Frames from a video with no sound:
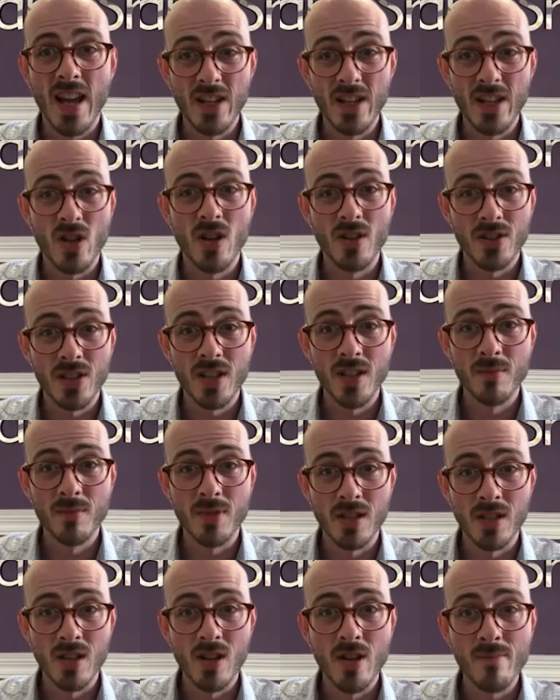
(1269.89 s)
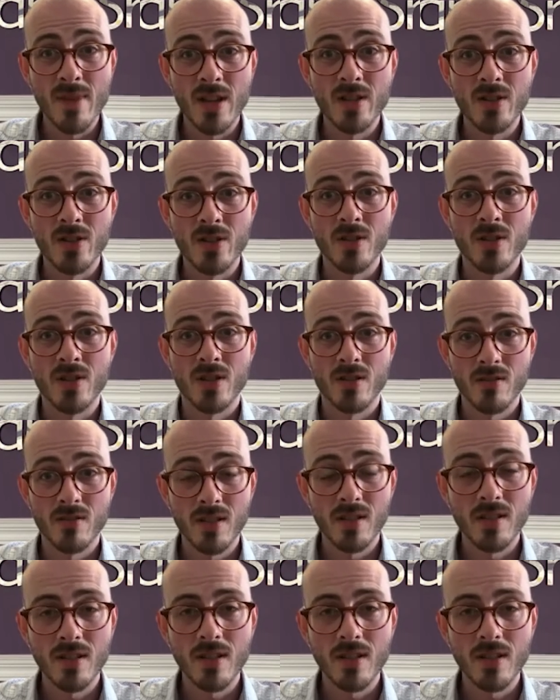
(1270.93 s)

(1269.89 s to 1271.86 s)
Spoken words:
HR teams and line managers